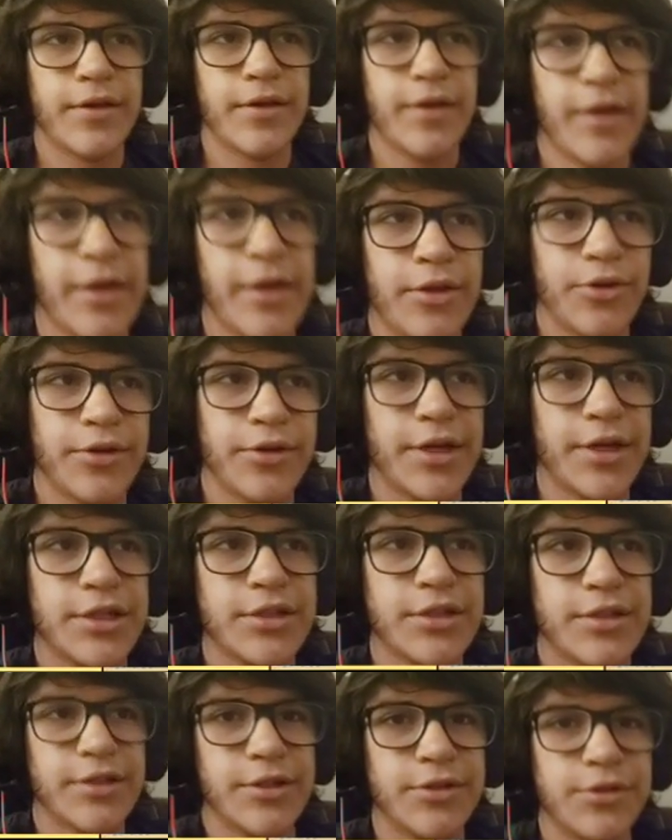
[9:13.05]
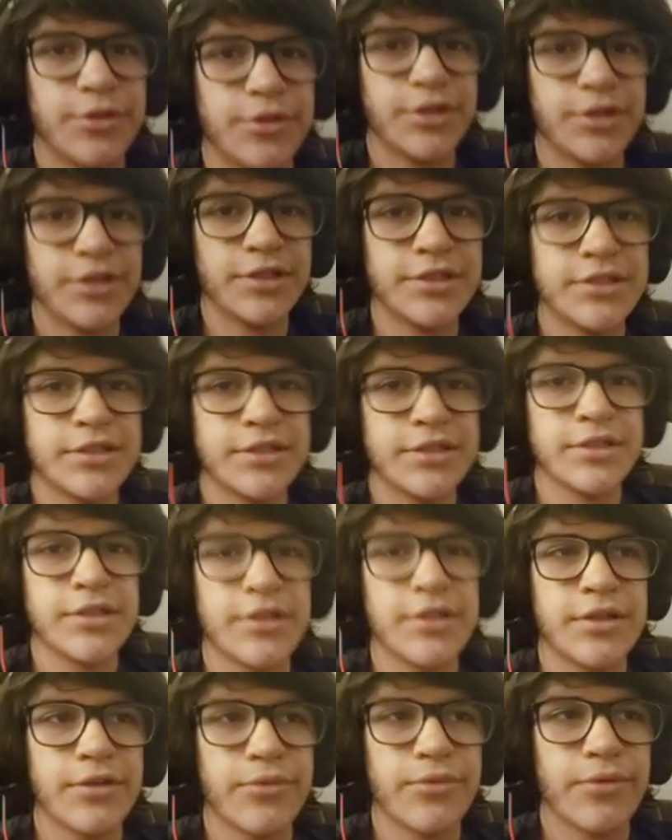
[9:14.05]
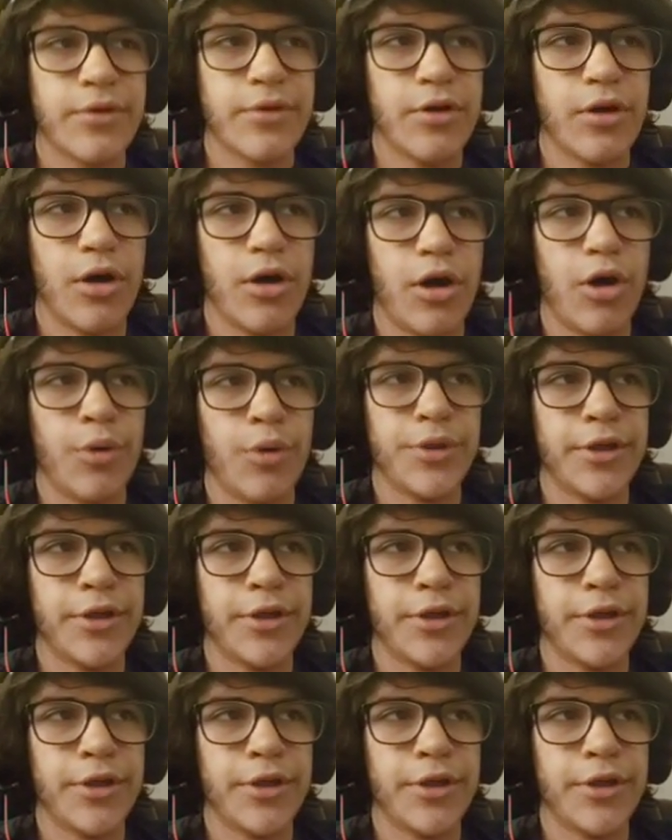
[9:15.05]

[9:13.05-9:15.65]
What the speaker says: location like it usually is. Oh,